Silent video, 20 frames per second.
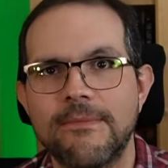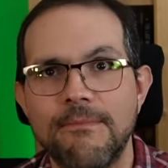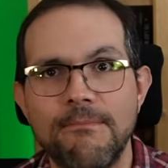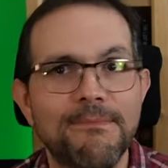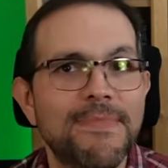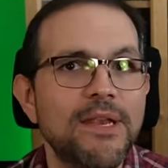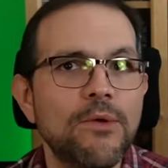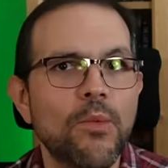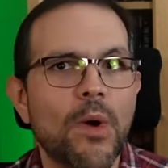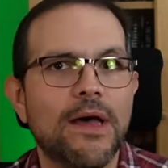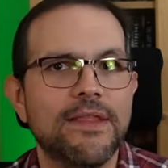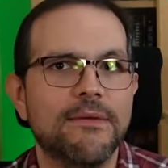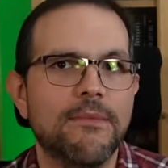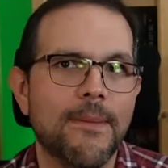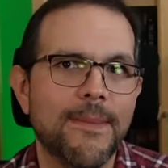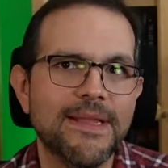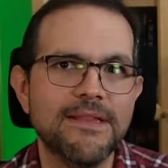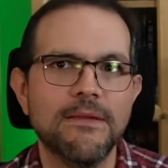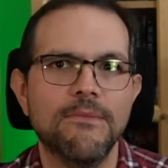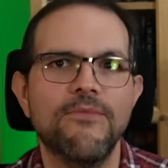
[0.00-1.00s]
Meanwhile, the
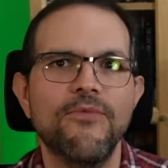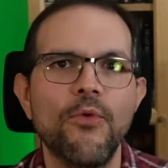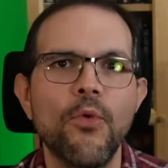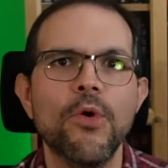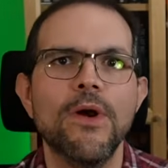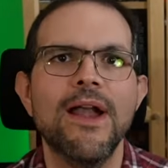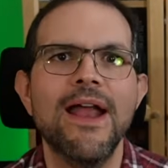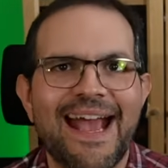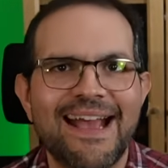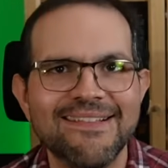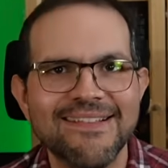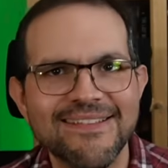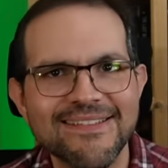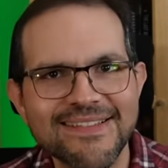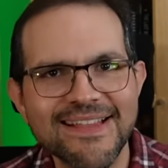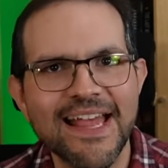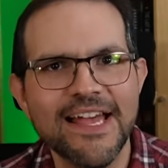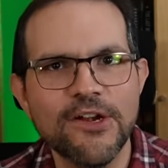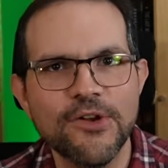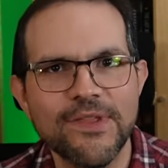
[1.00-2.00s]
Momentum 4 has a
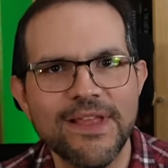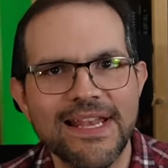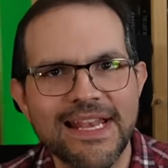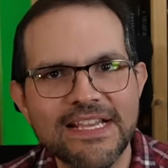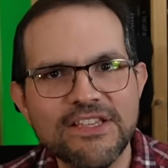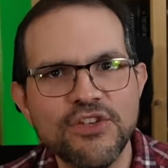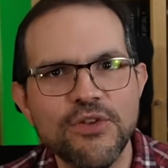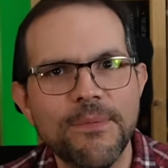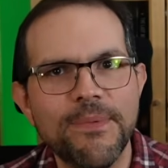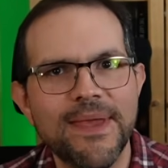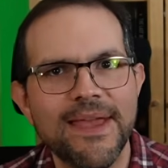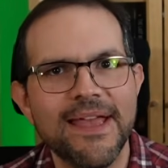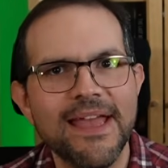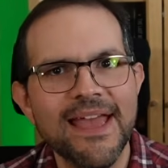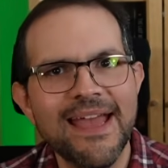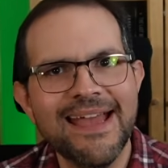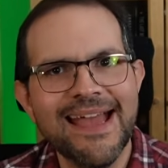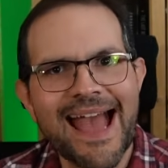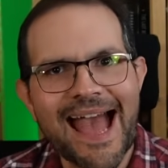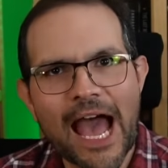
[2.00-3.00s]
slider that lets you pick
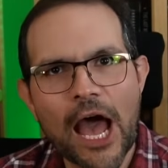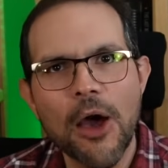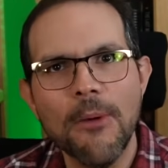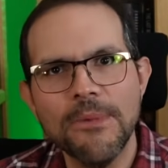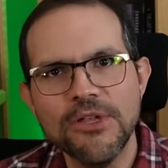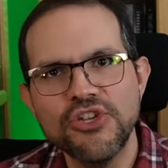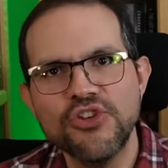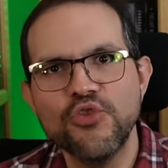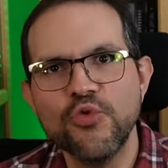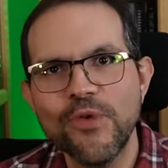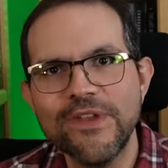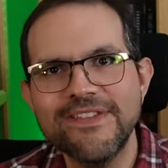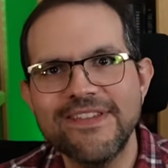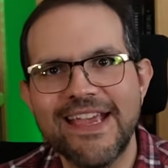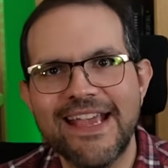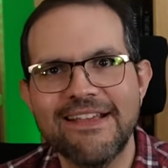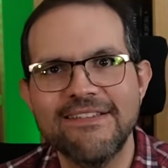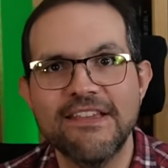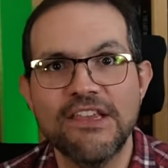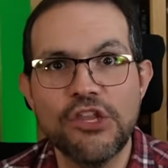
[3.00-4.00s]
how much noise
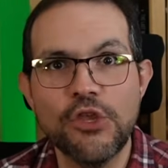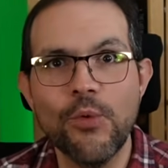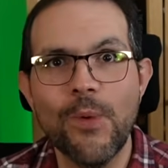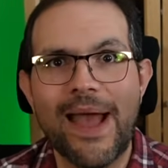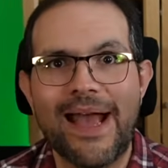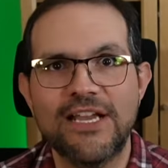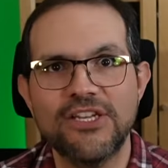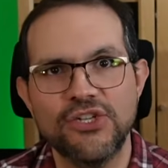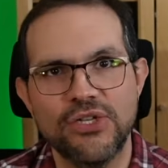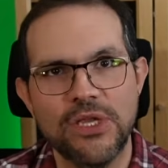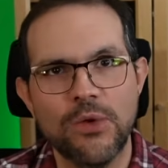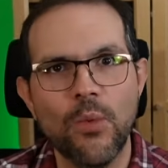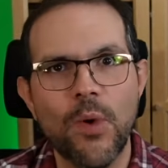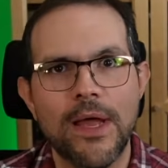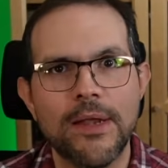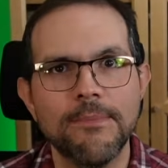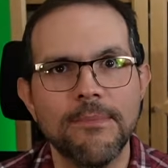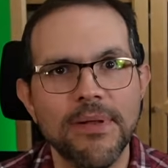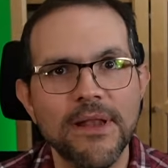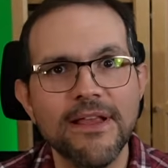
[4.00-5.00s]
canceling you actually
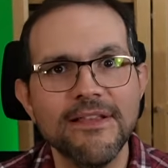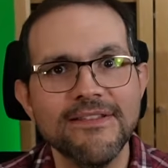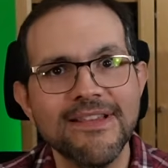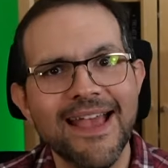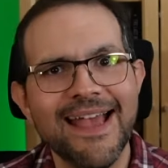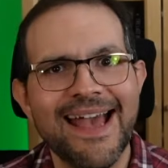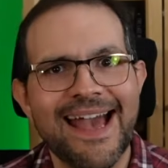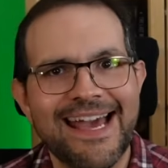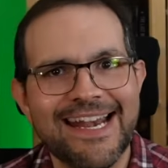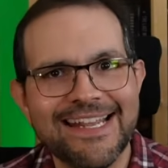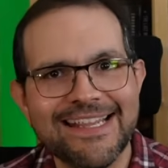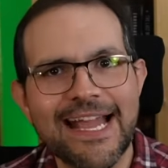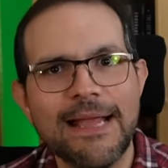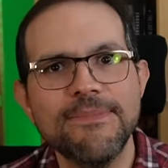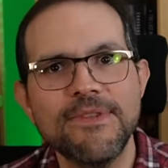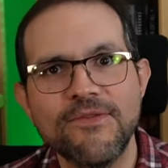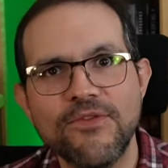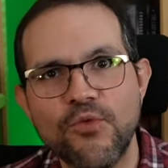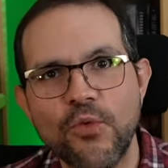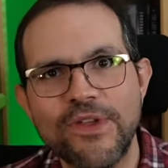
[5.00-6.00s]
want, plus an
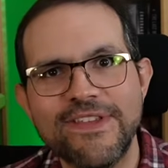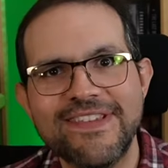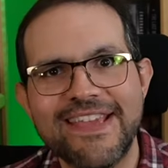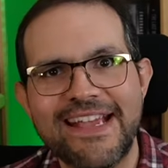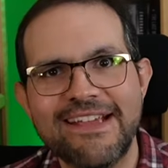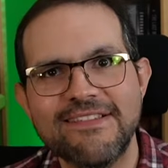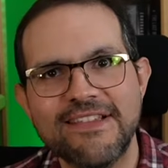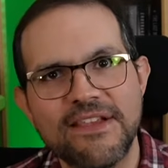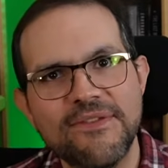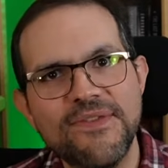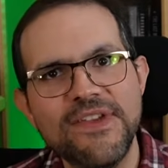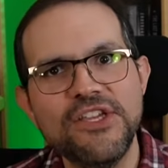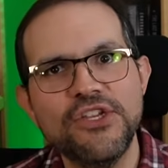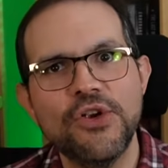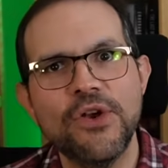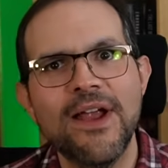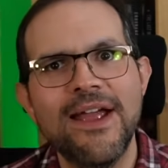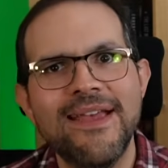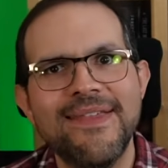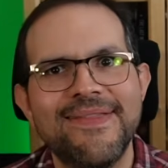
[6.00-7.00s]
adaptive noise canceling
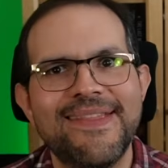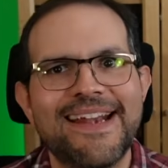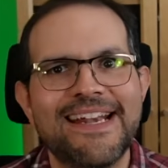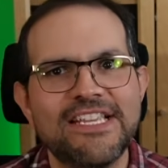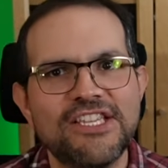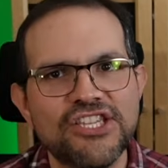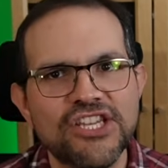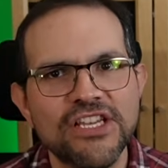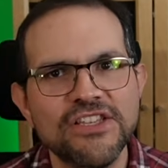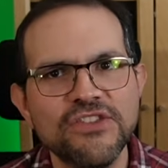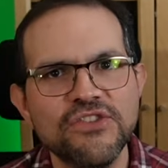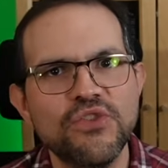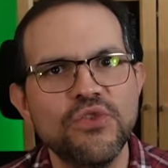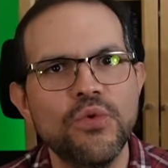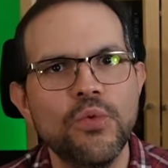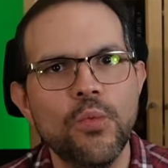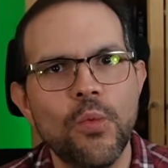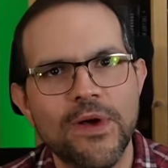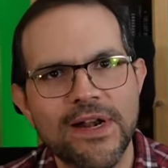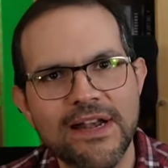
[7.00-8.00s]
feature that adjusts to
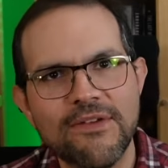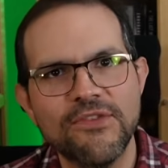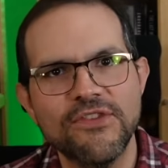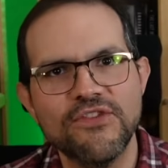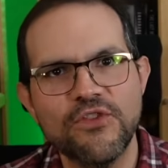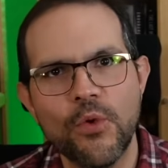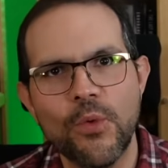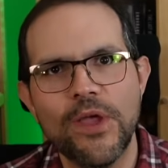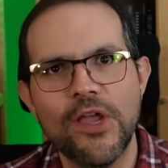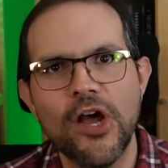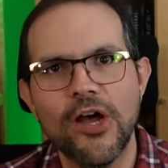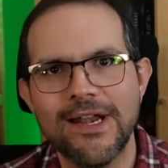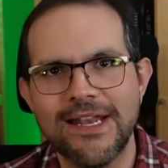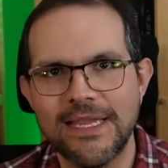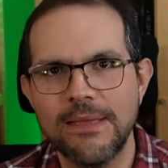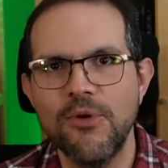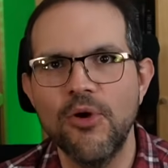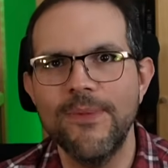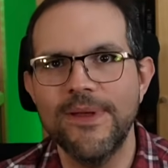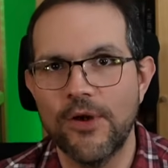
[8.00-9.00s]
whatever's going on at
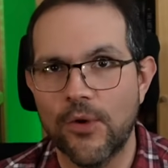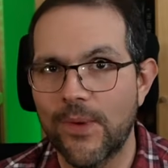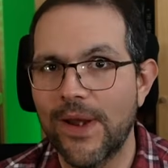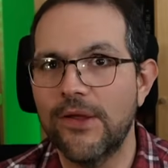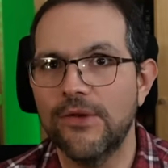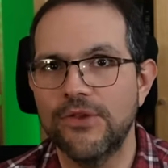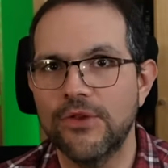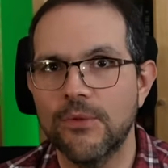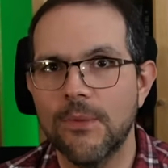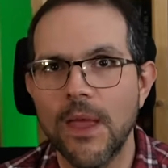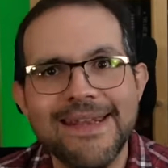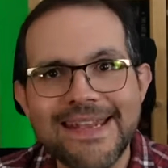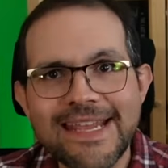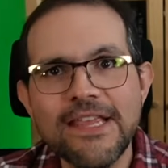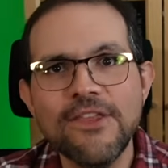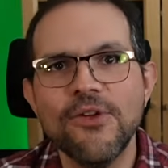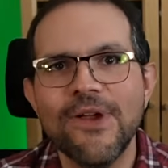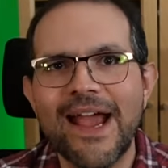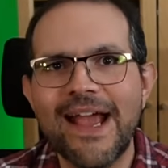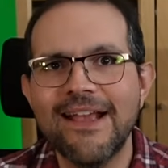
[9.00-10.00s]
the moment around you.
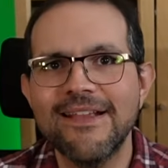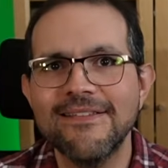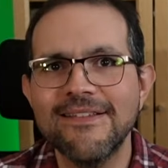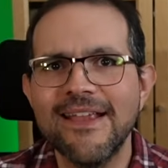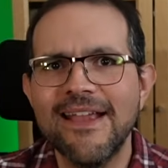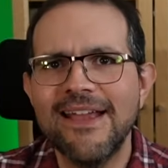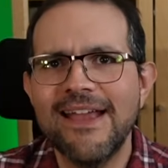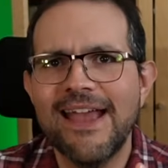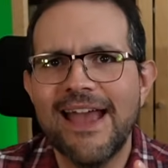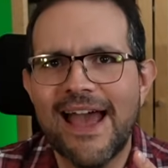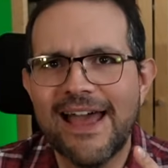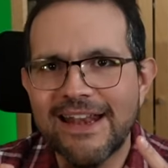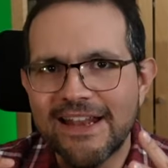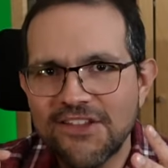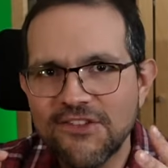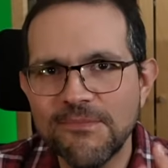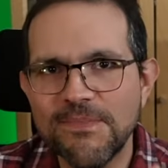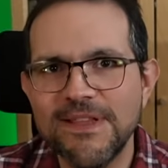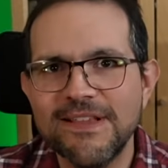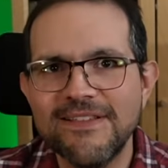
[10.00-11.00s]
Neither has an
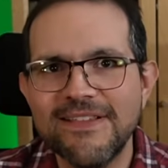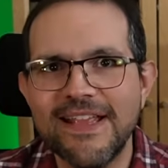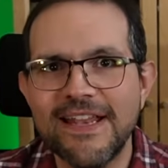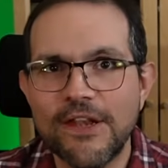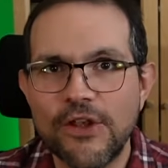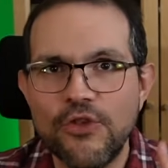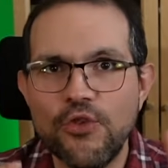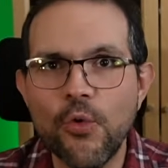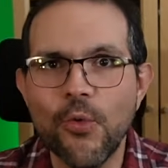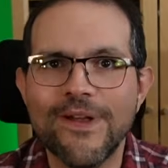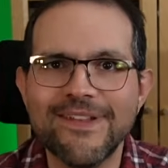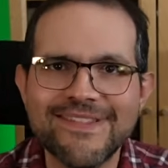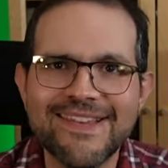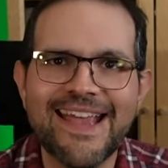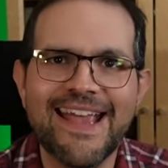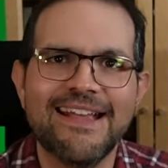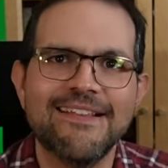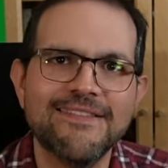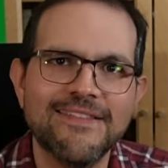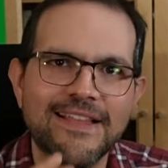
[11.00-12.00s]
explicit noise
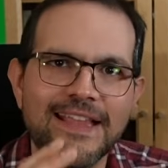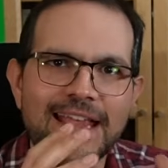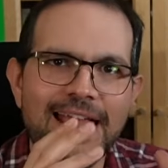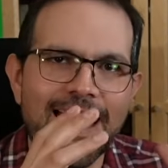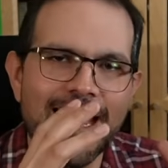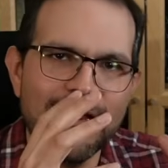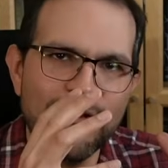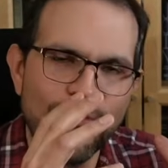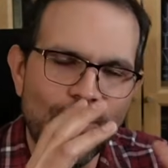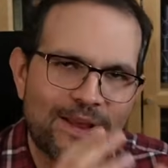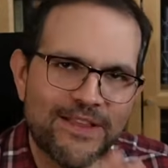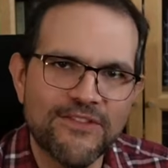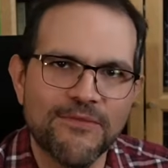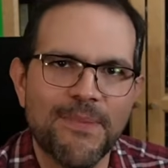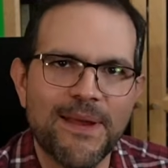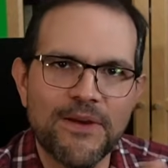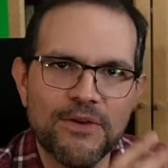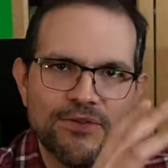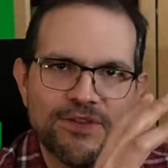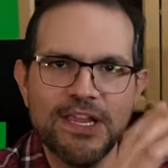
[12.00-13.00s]
canceling and
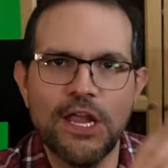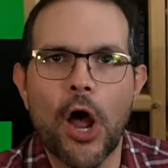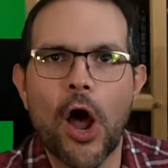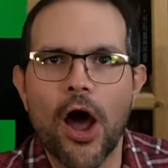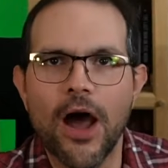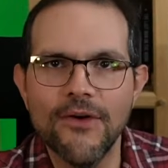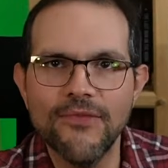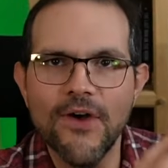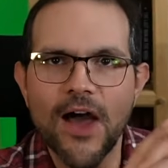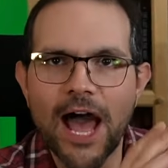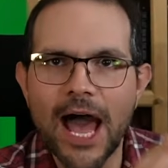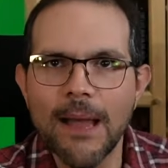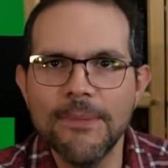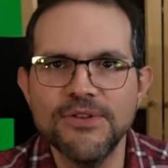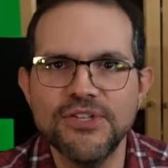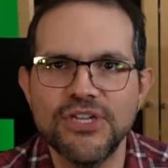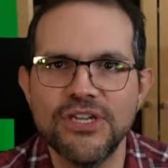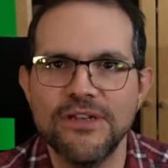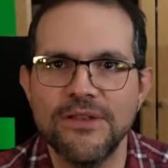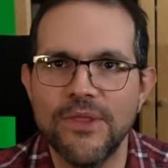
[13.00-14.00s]
transparency off
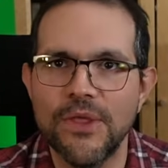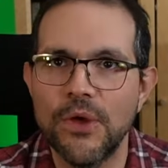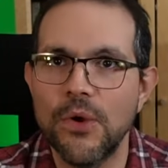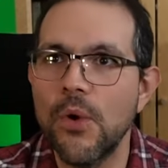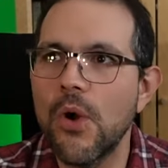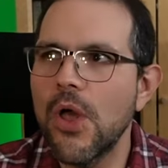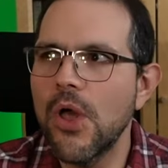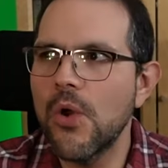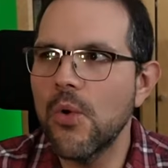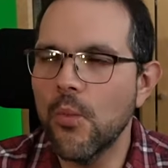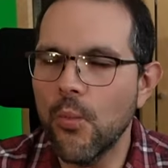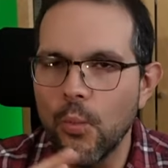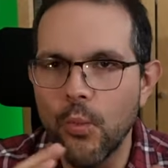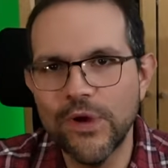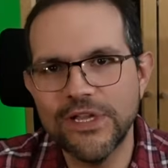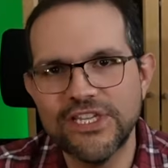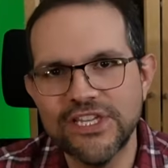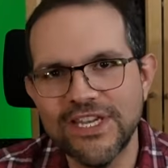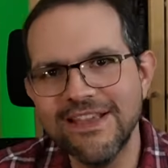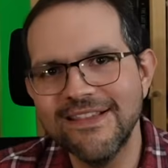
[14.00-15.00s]
option though,
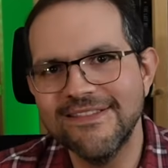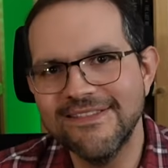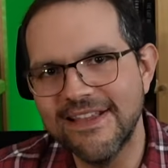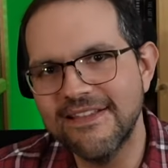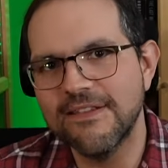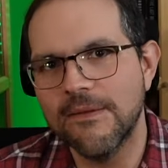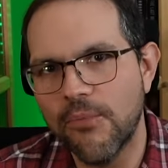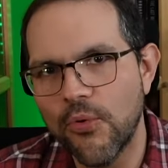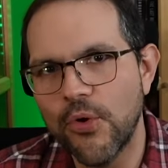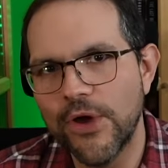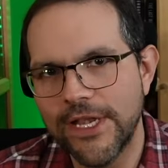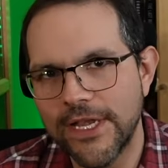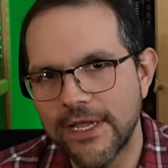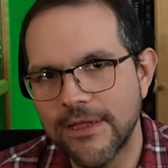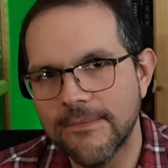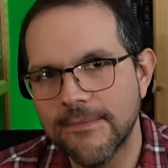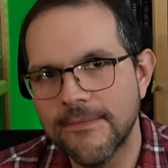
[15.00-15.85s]
which is disappointing.